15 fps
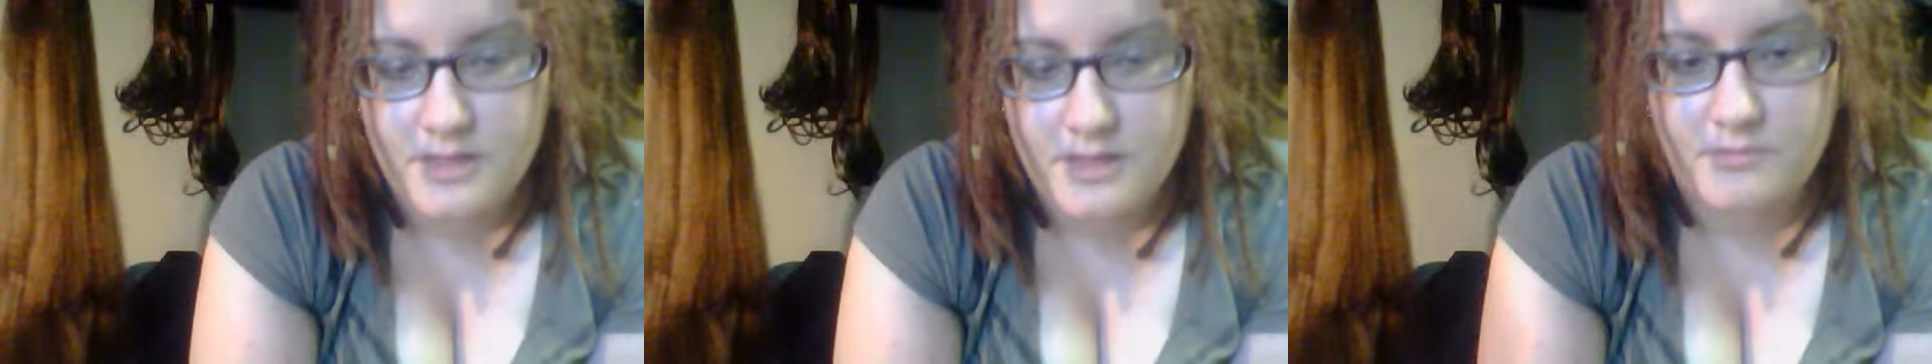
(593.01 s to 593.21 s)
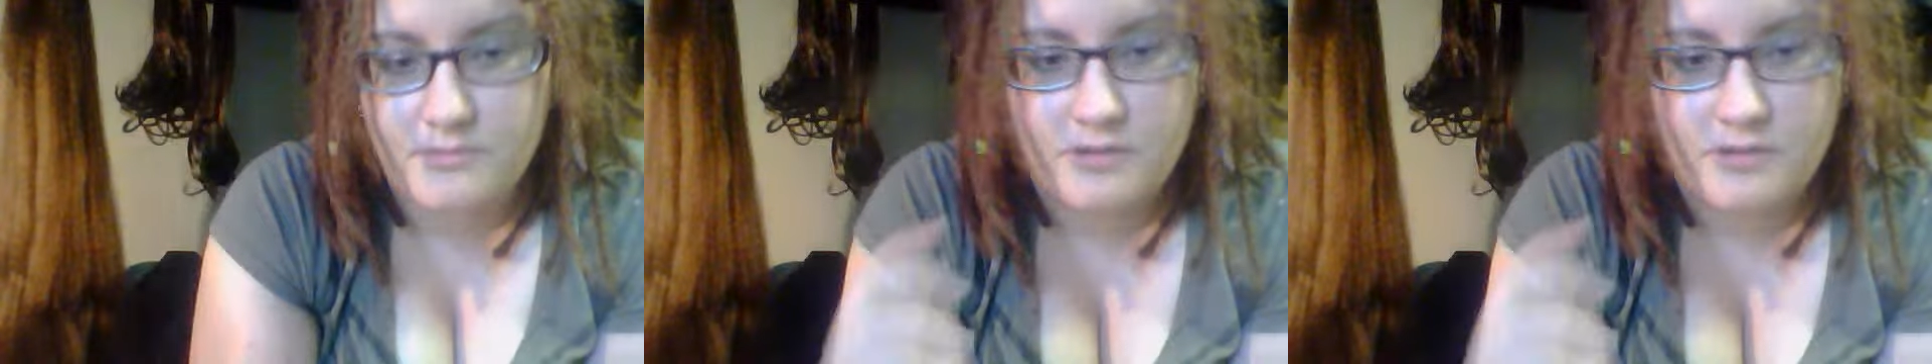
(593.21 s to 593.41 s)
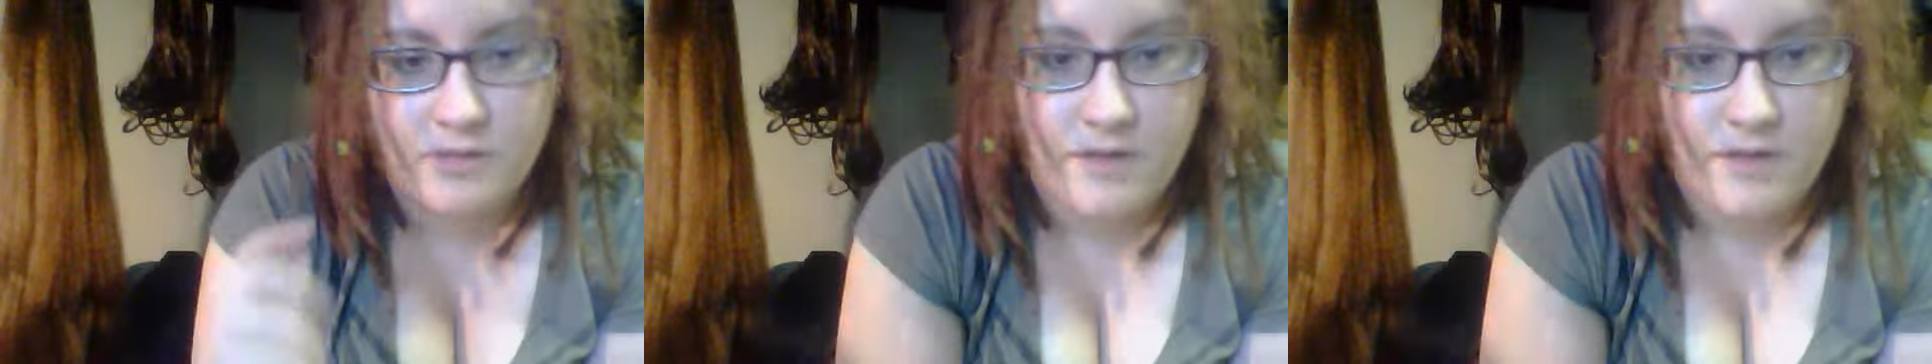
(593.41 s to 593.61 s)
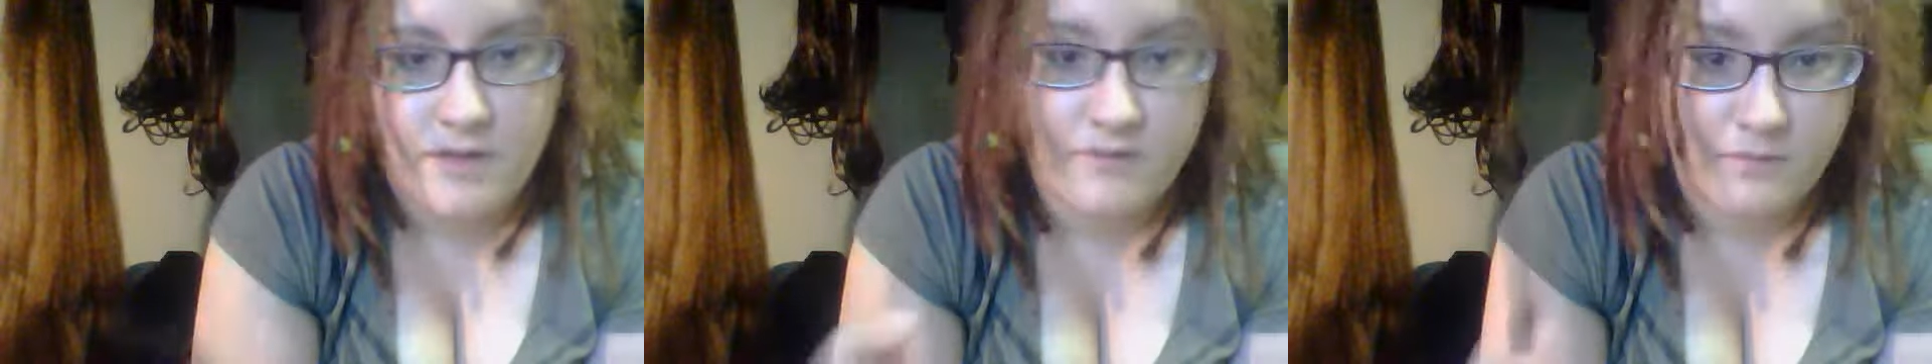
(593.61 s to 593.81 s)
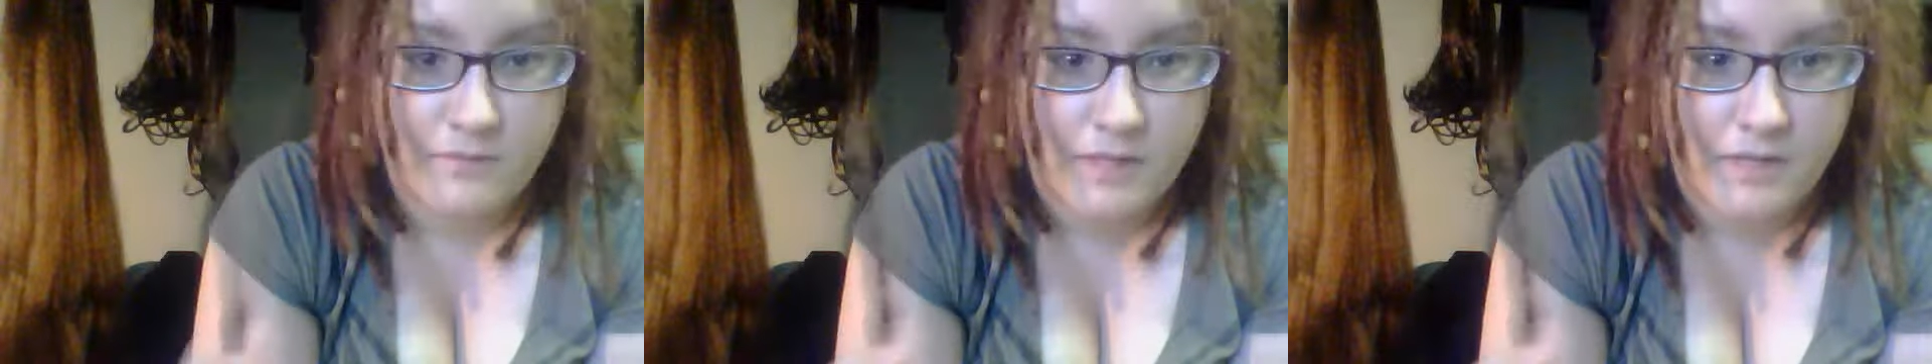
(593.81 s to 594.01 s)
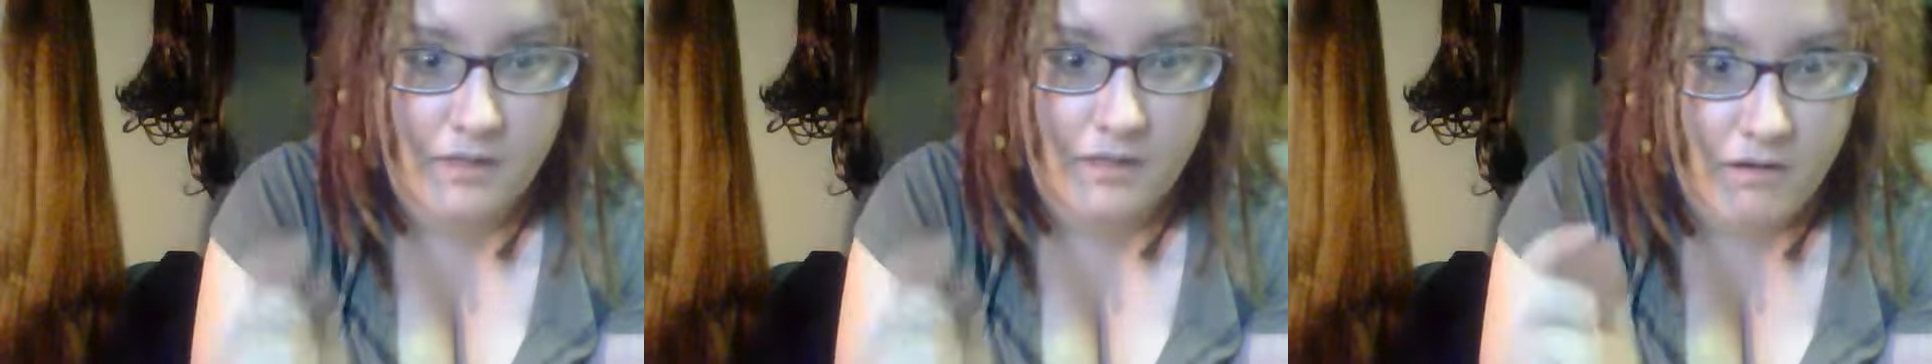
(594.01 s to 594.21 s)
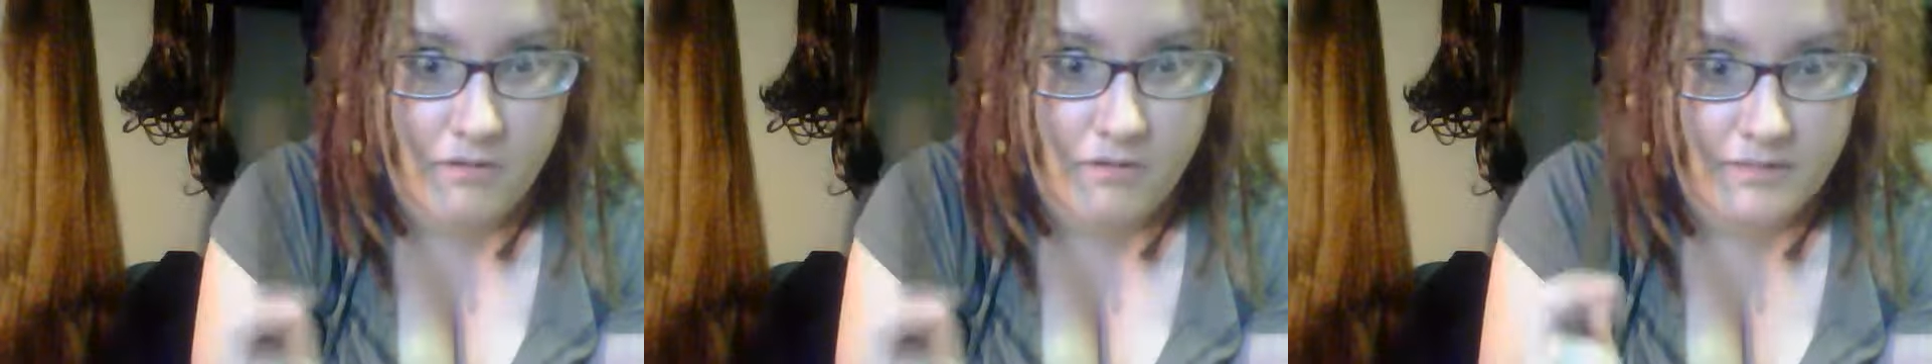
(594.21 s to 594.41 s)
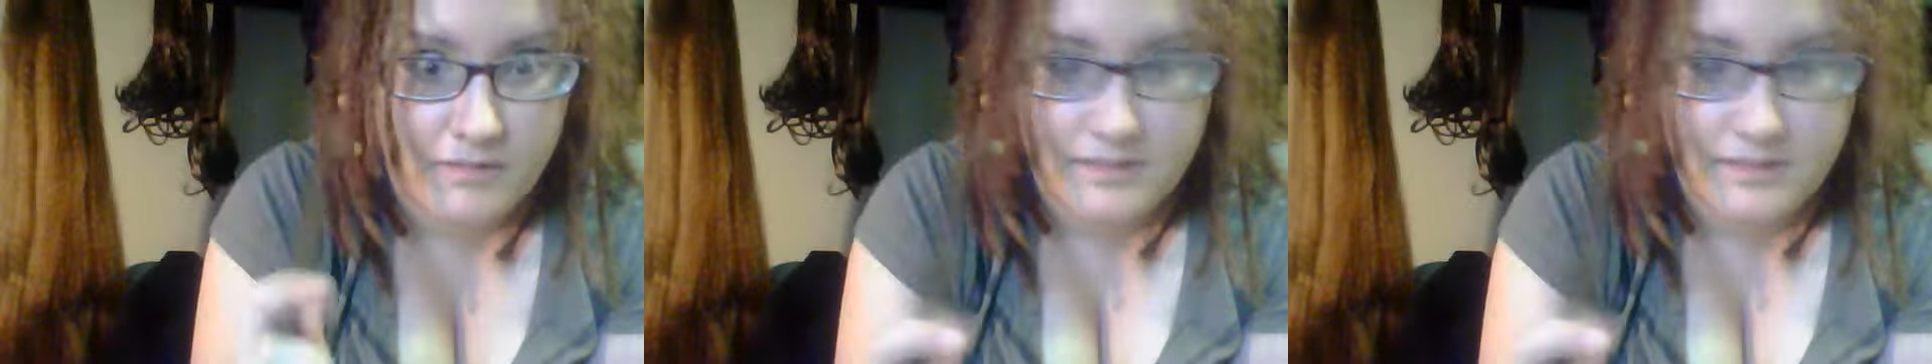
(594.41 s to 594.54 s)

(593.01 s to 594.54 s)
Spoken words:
it will go everywhere all